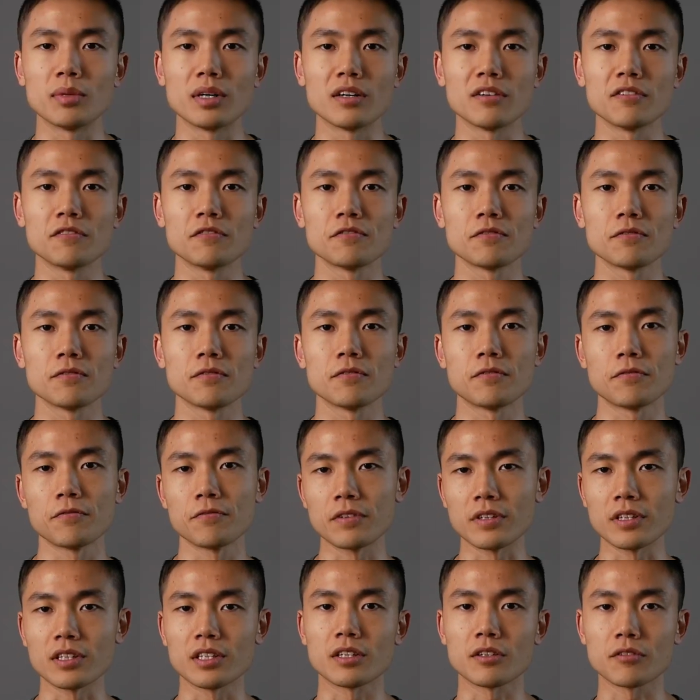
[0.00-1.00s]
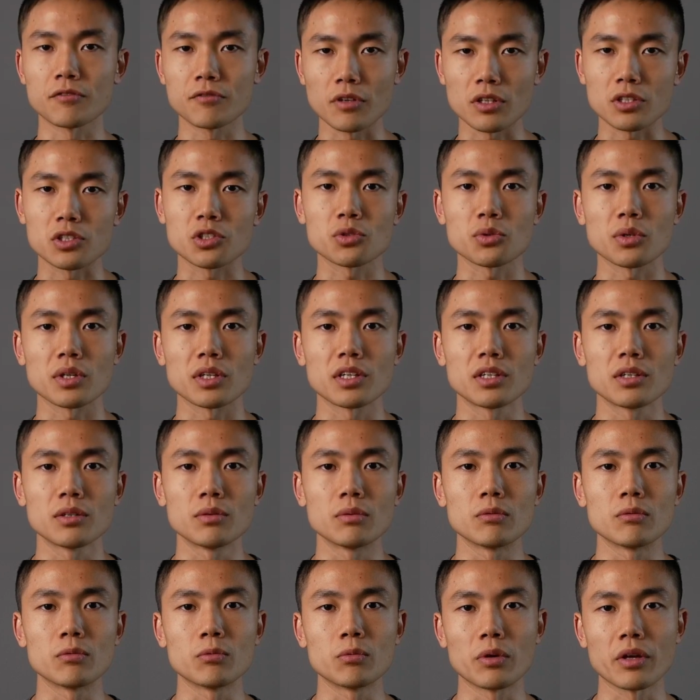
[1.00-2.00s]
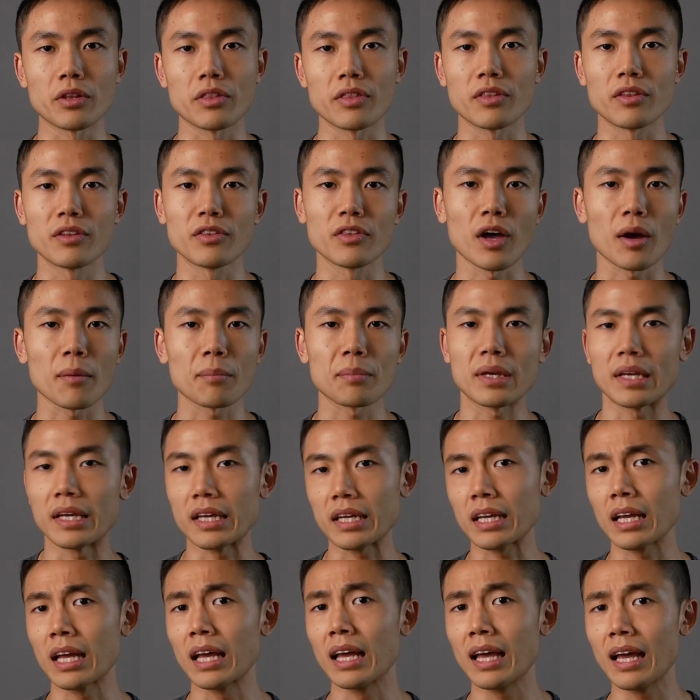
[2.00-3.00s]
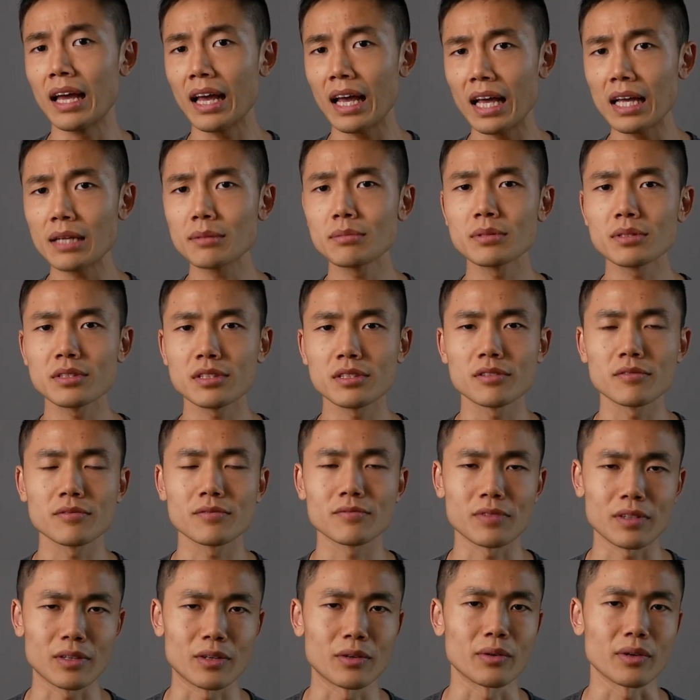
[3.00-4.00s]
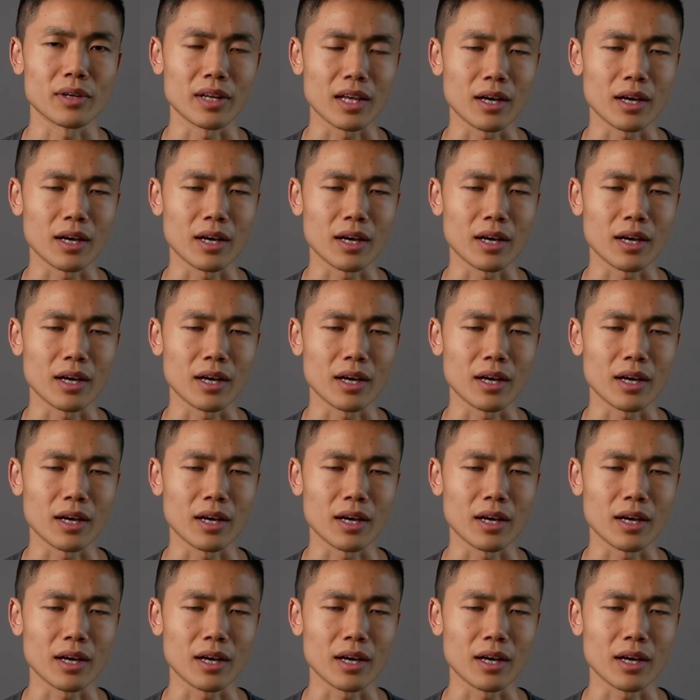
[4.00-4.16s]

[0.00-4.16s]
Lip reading: of feeling frustrated with not being able to figure it